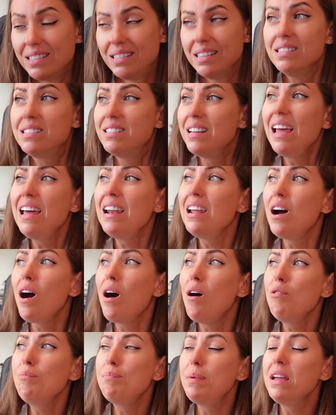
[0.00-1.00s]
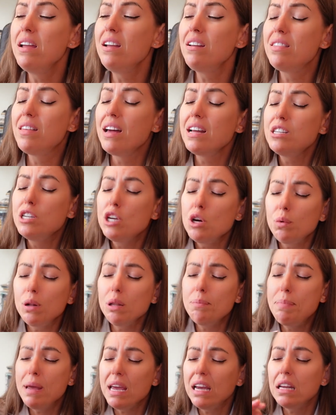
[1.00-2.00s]
Sincerely hoping that you
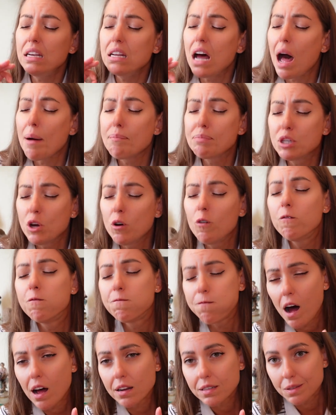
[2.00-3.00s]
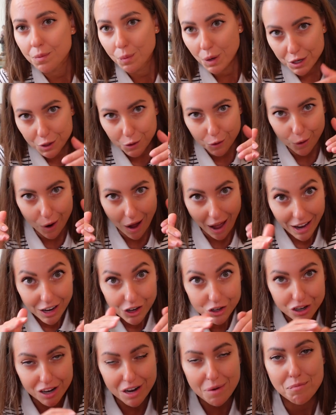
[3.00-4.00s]
will pick it up so fast when you
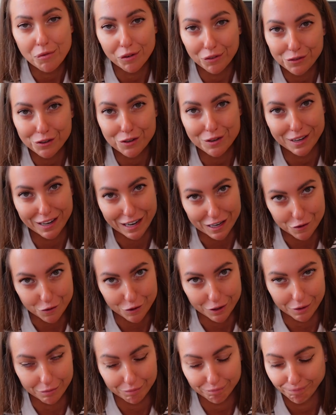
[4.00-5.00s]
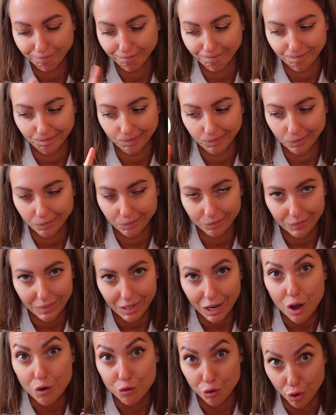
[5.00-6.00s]
actually move to the country.
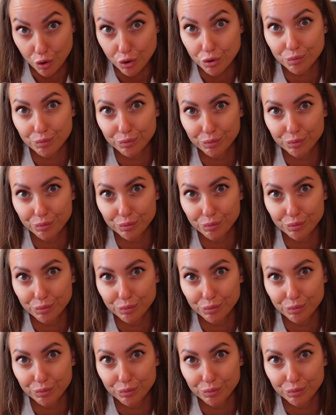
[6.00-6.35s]
Wrong.